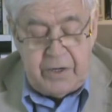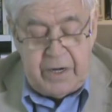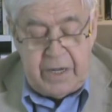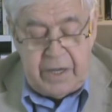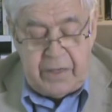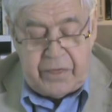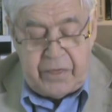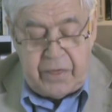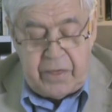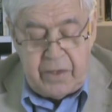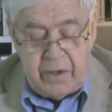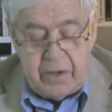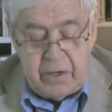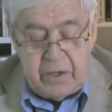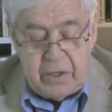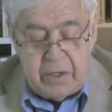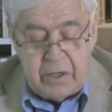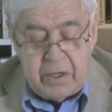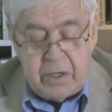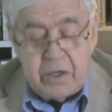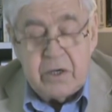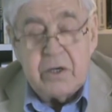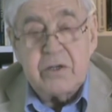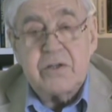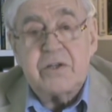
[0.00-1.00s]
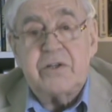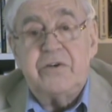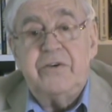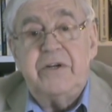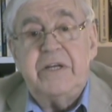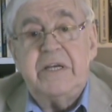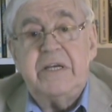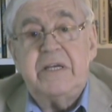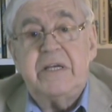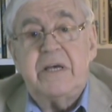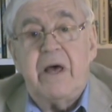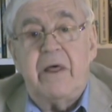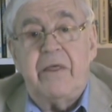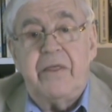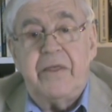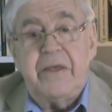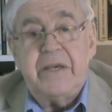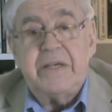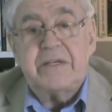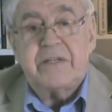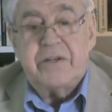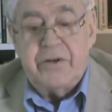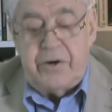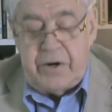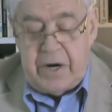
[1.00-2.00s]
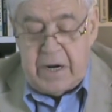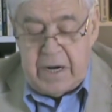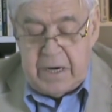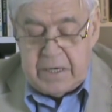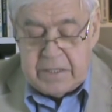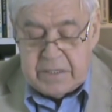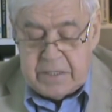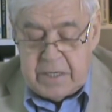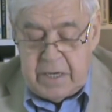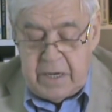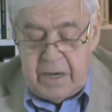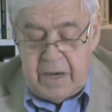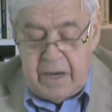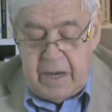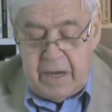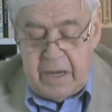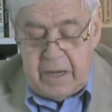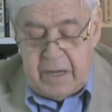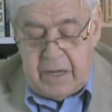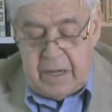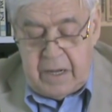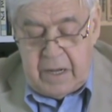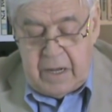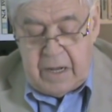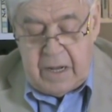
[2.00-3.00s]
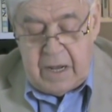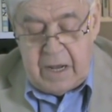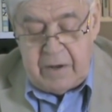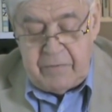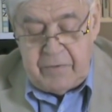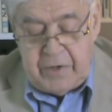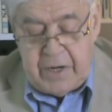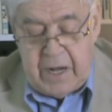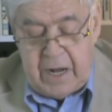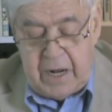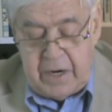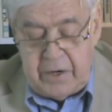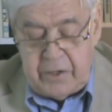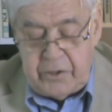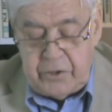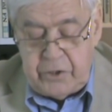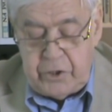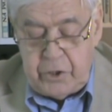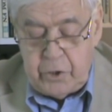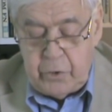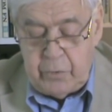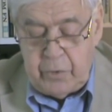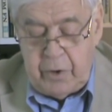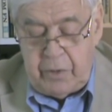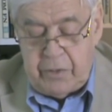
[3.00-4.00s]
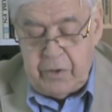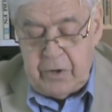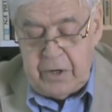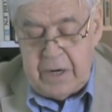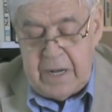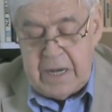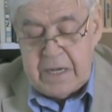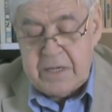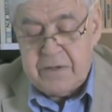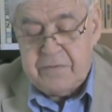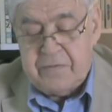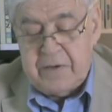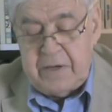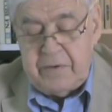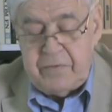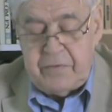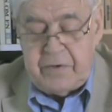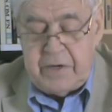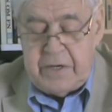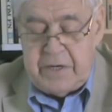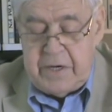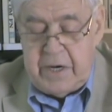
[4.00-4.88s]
deaths as these drugs have done during the last 50